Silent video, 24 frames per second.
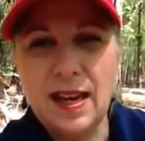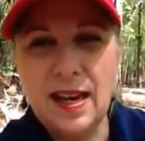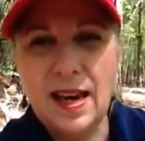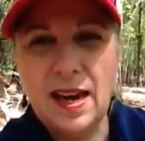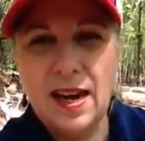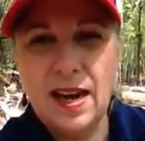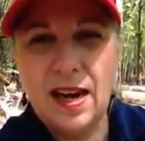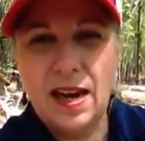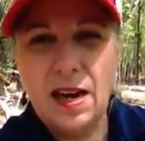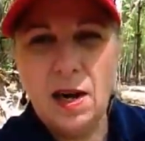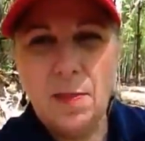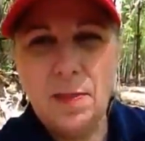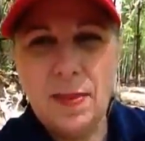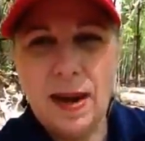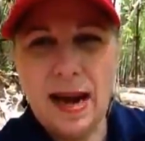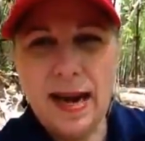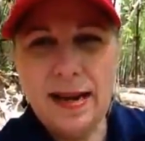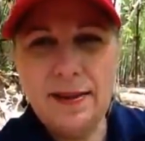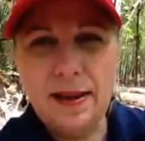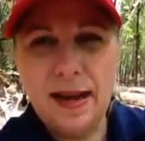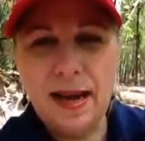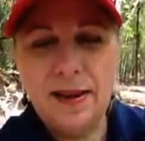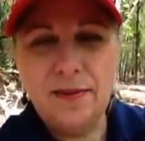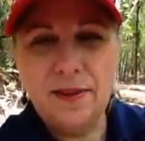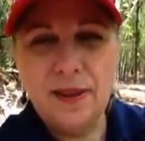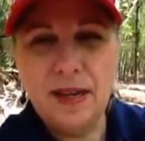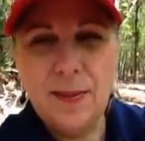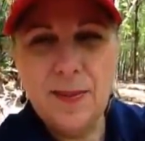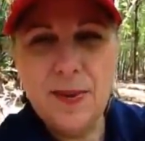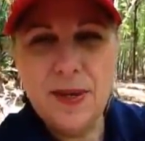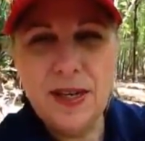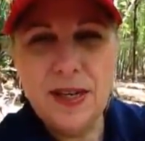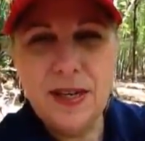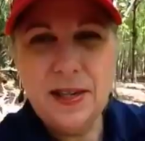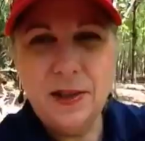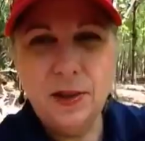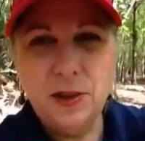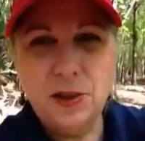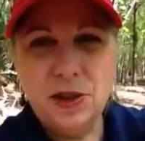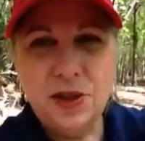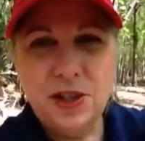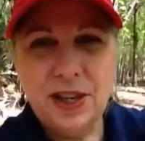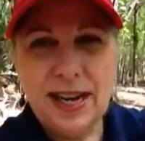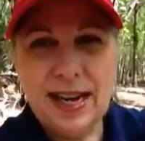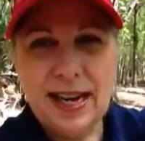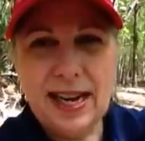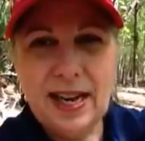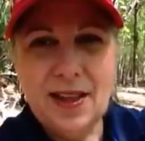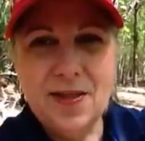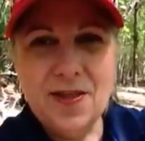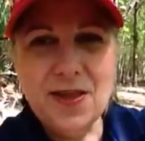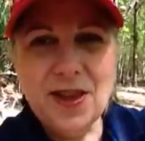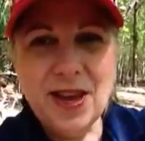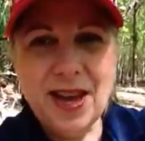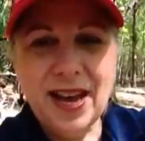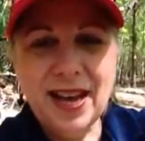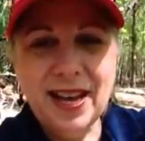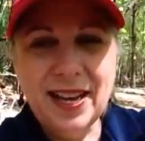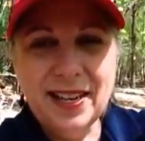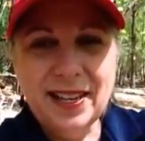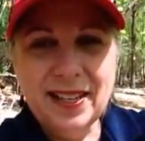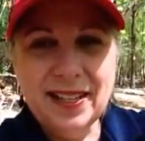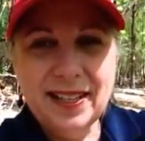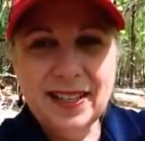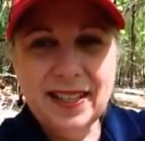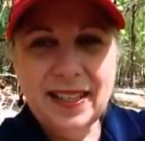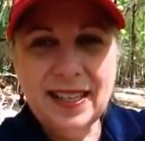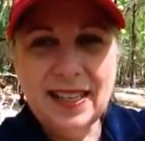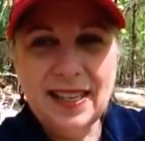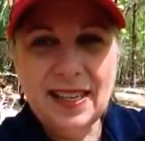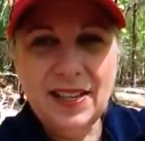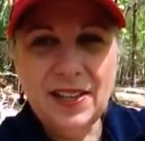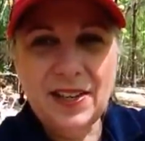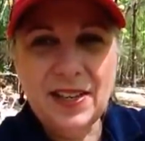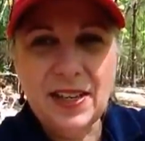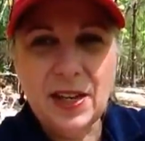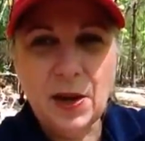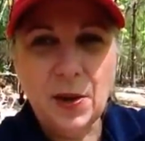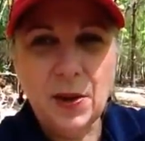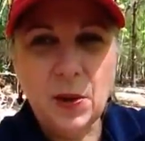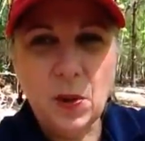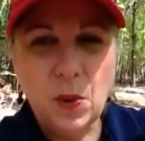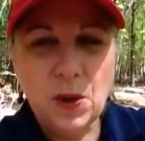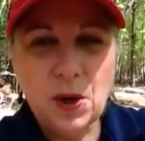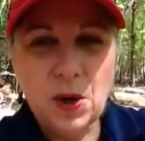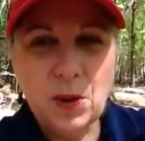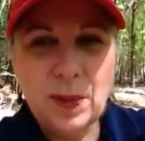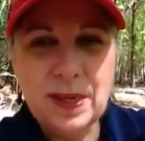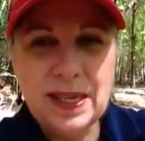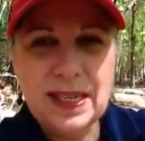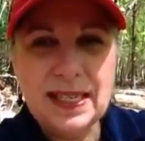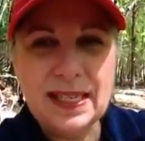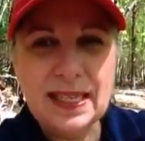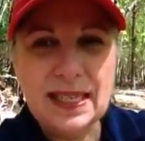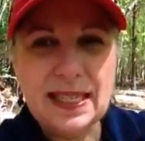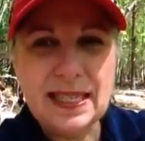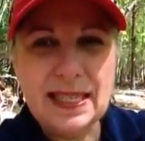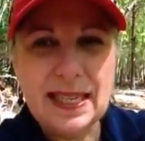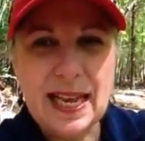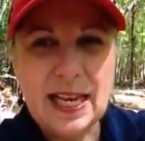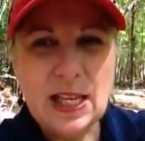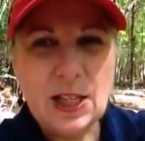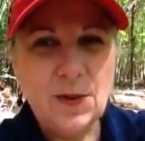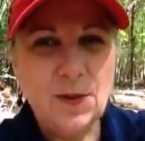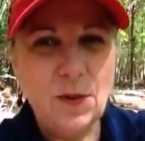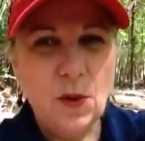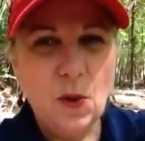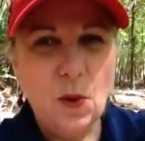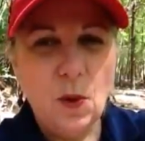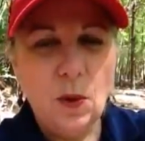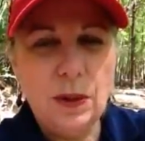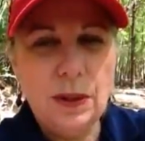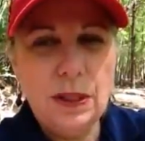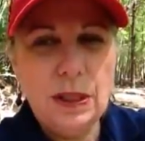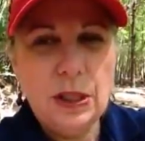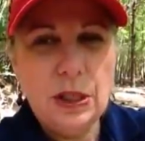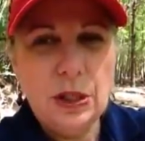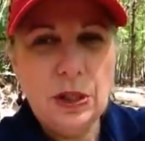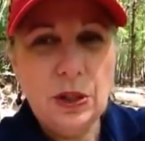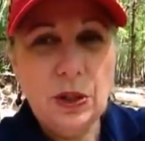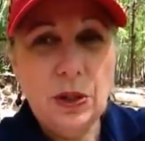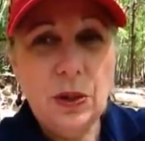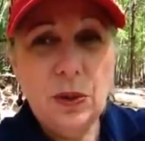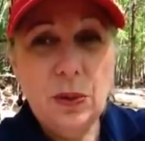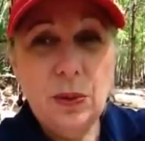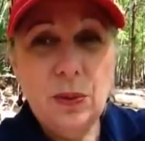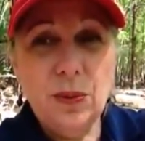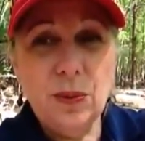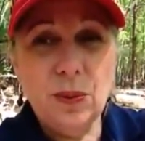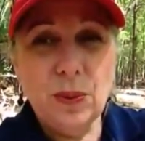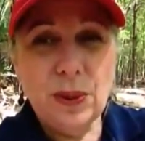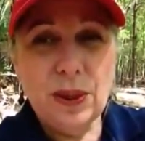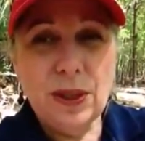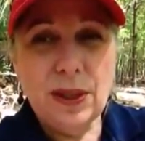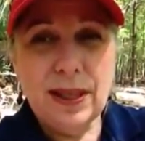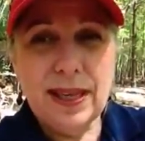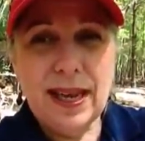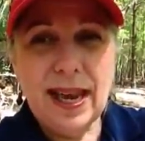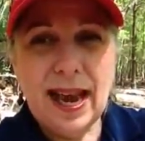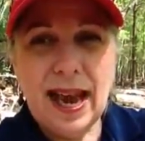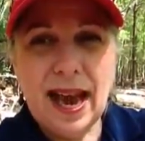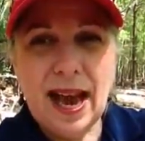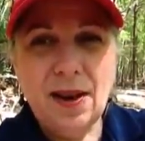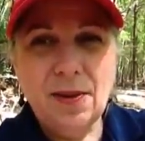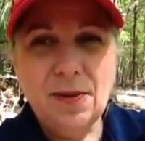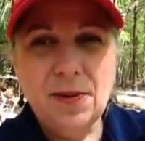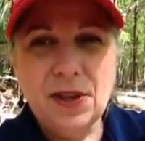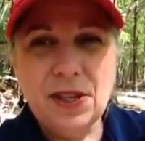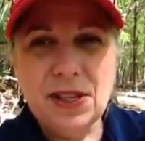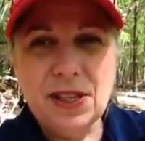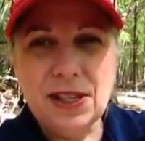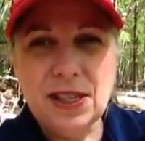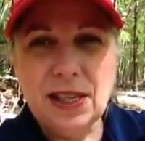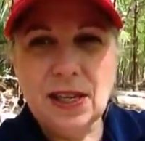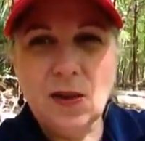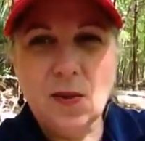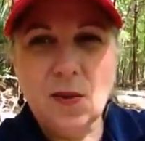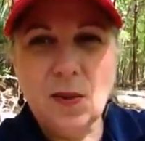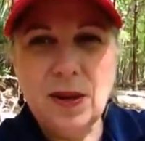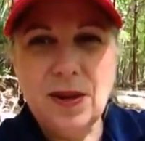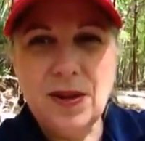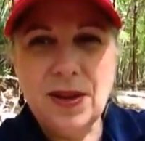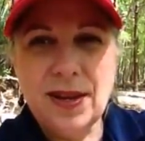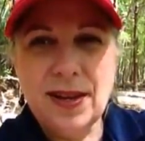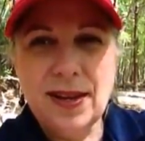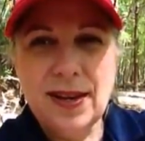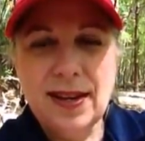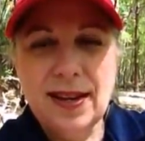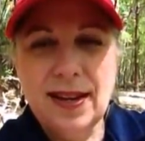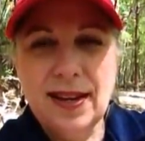I've come to understand that in order to be successful, you really have to stick with it.